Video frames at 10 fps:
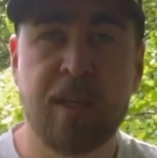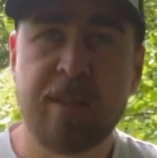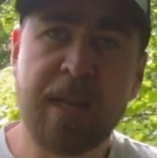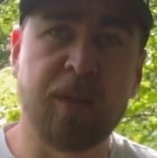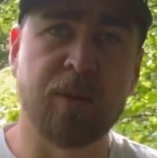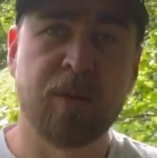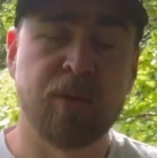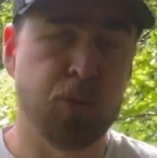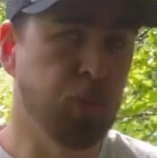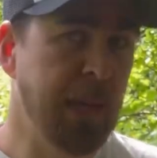Now,
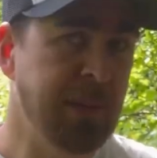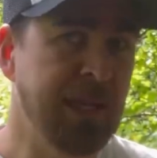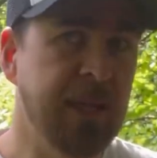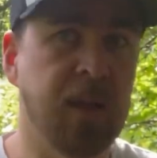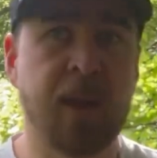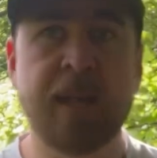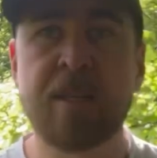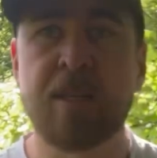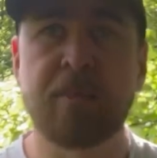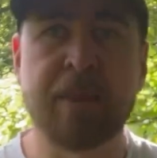you may be
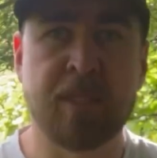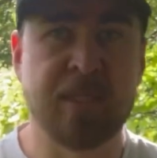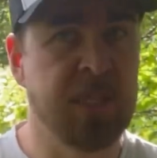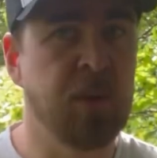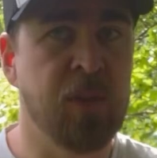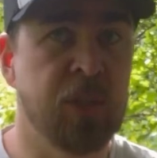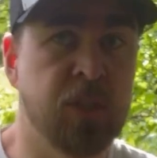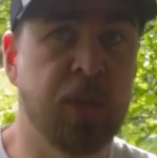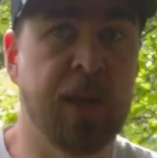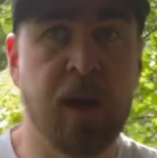eagle-eyed and be able to see whether you're
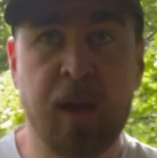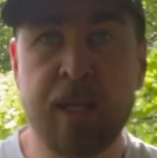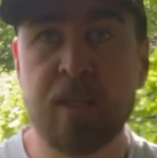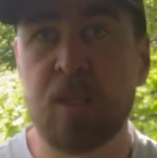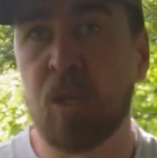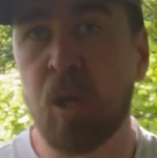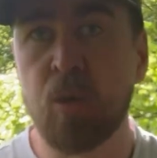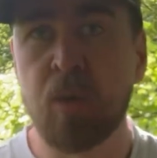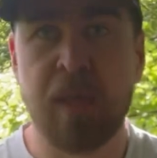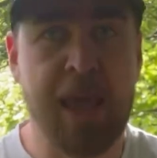shooting high,
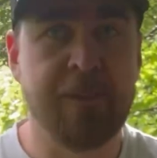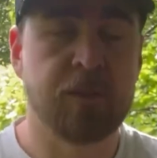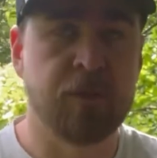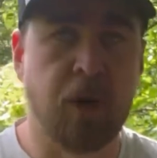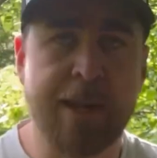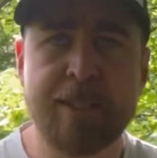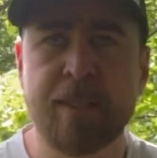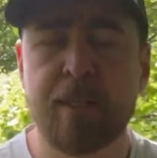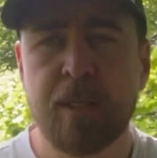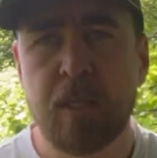low, left, right,
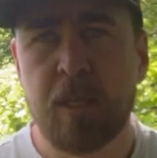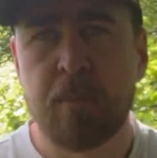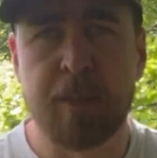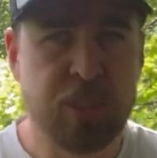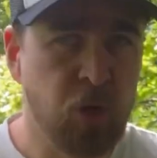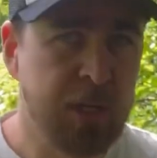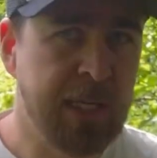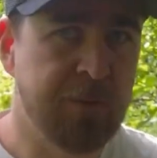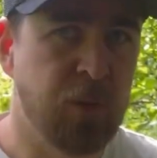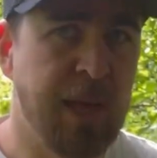but it's not going
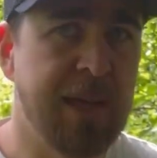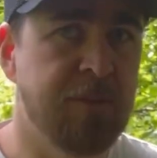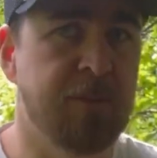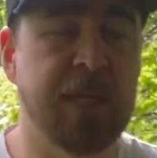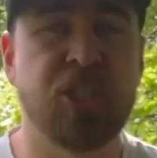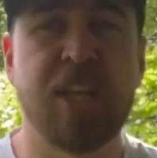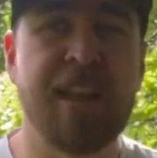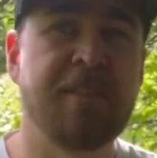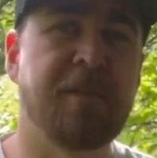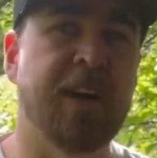to give you that information
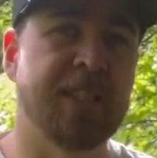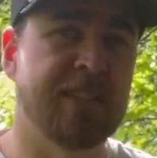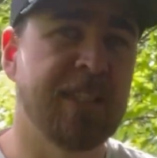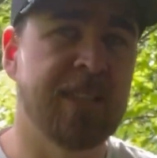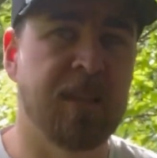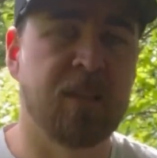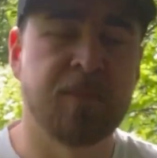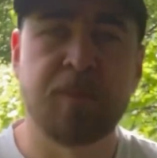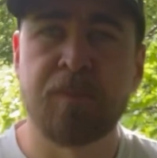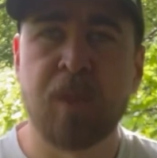in fine detail.
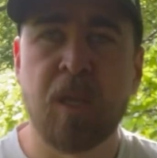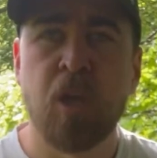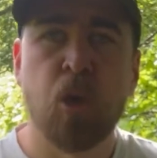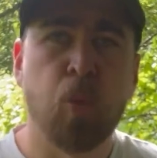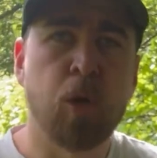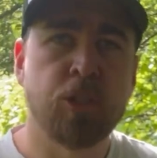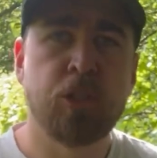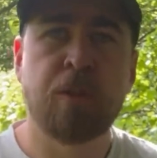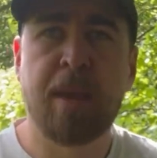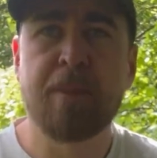What
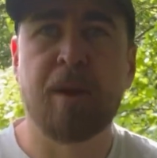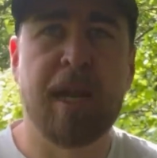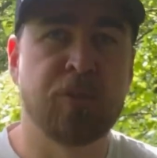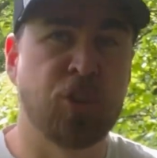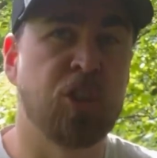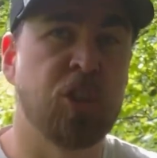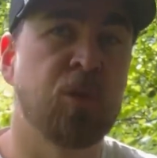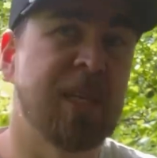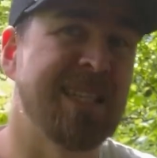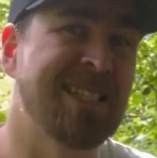shooting paper allows you to
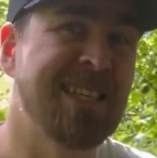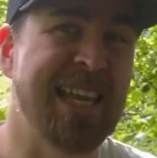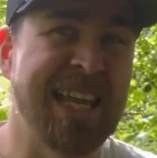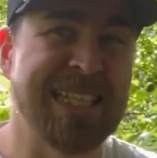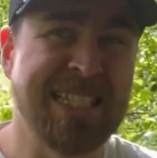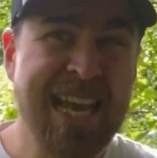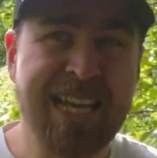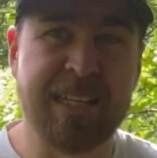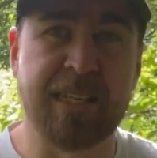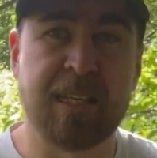do is see
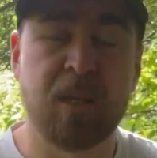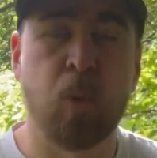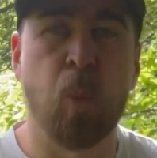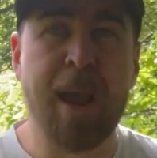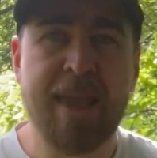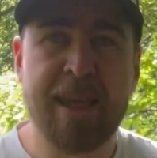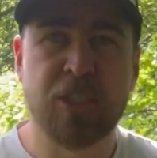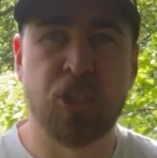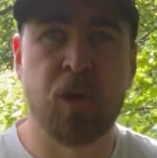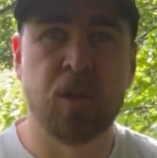exactly where that
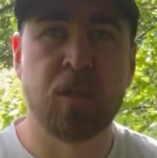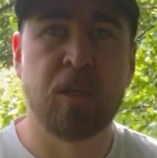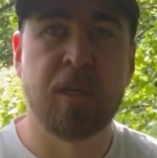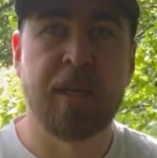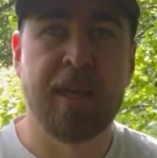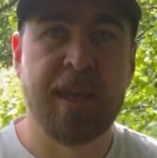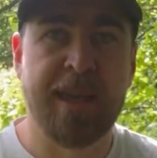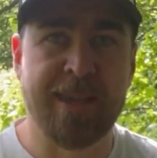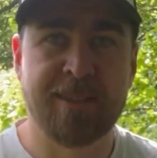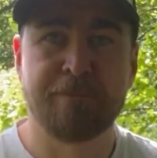shot
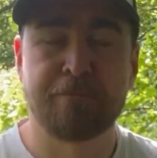hit.